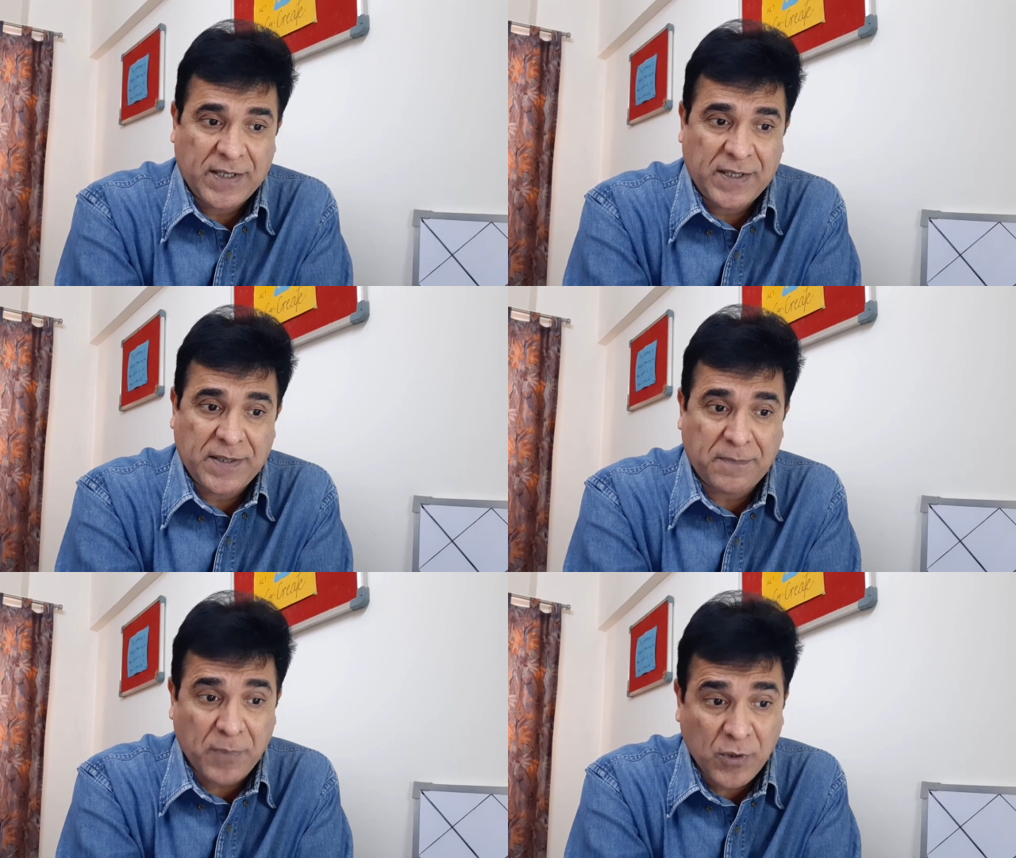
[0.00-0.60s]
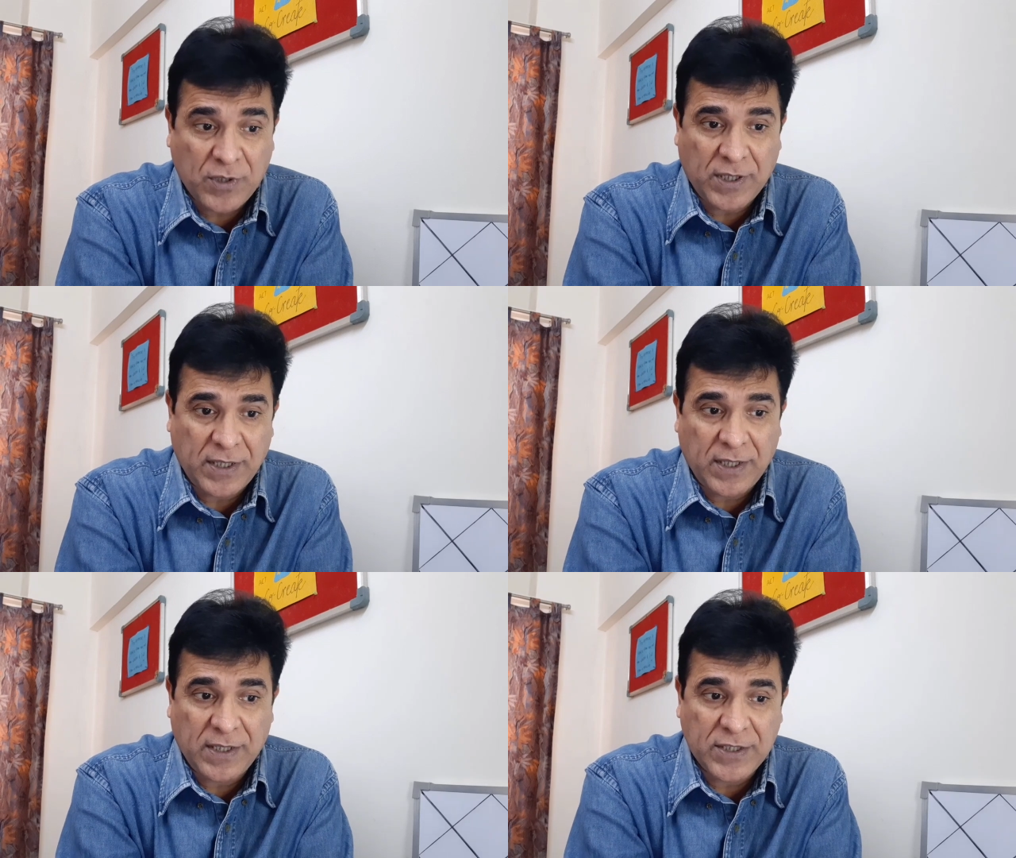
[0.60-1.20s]
the book
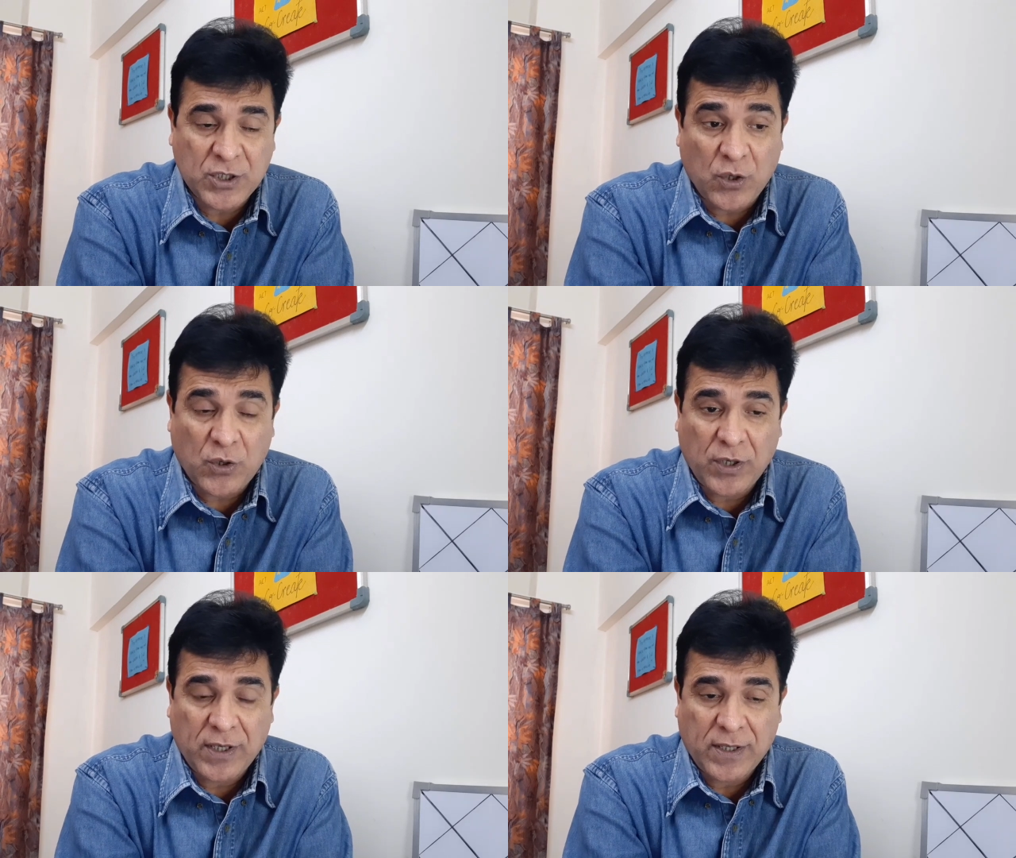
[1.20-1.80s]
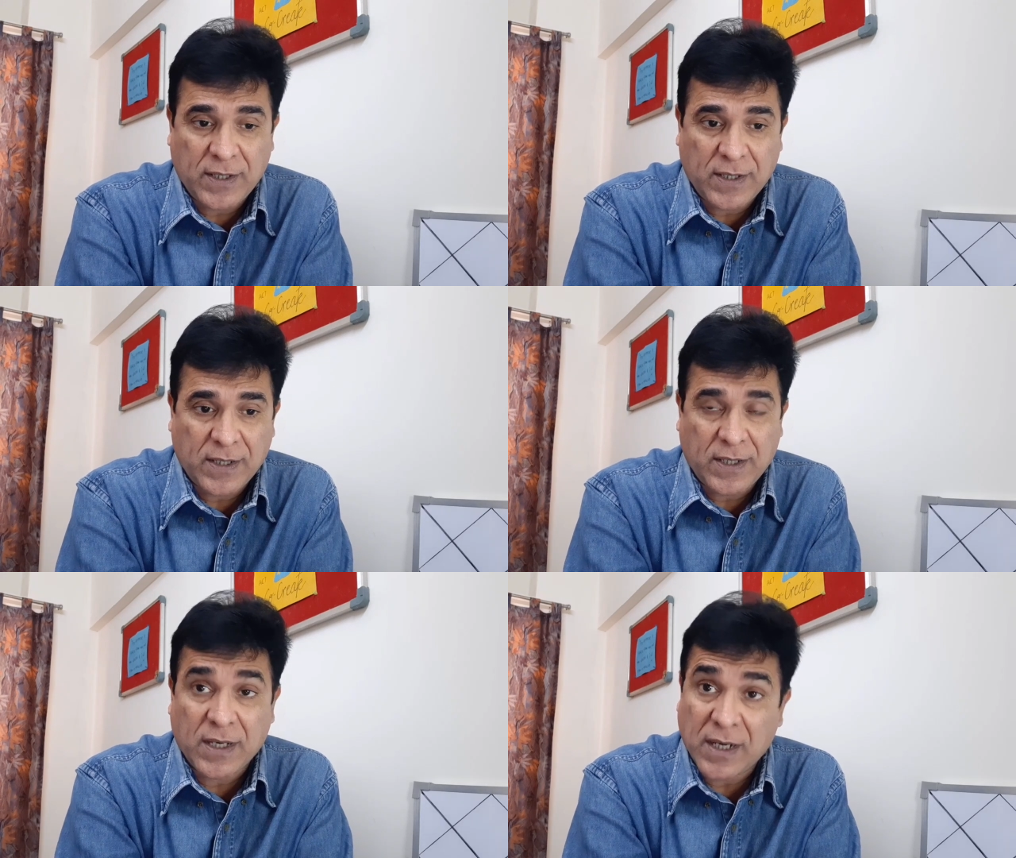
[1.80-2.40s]
is called
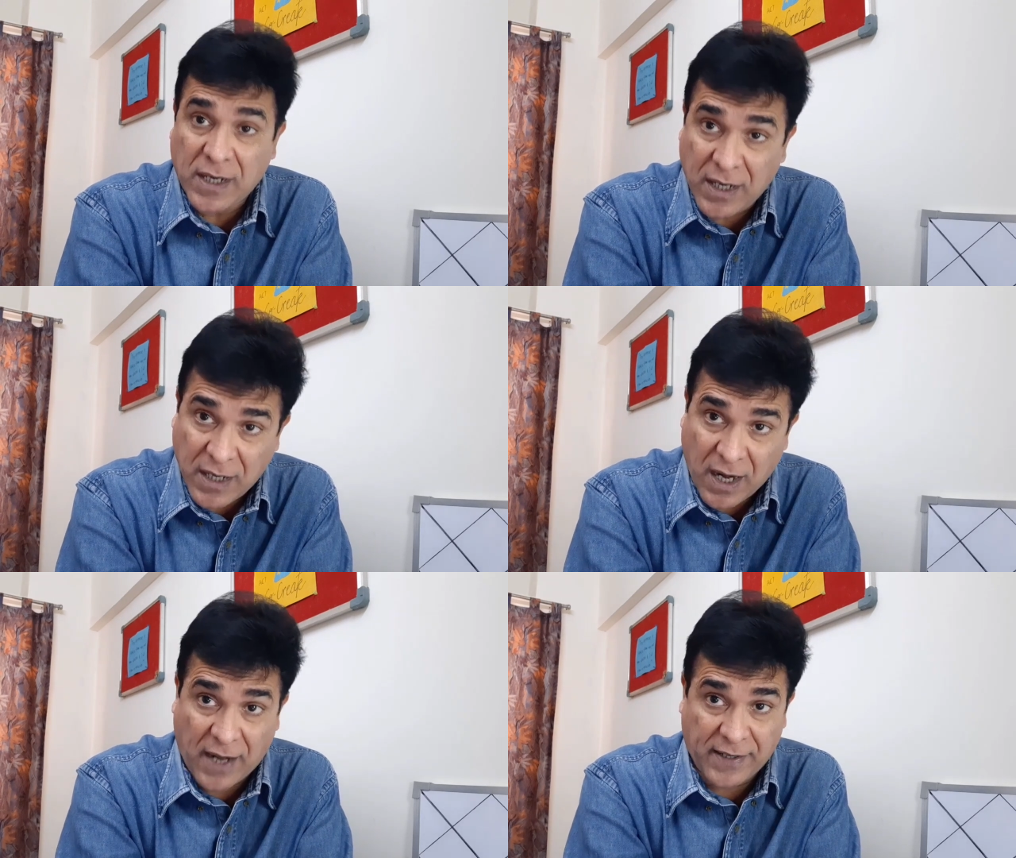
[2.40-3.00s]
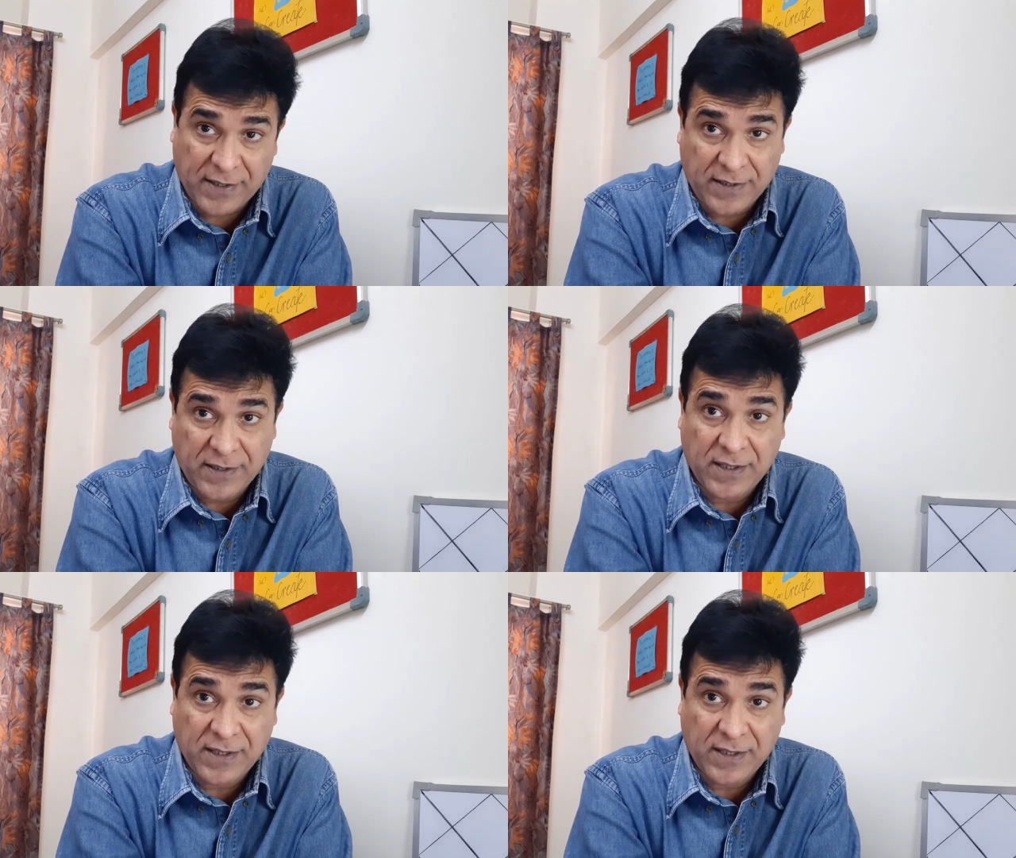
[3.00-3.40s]
Kryon.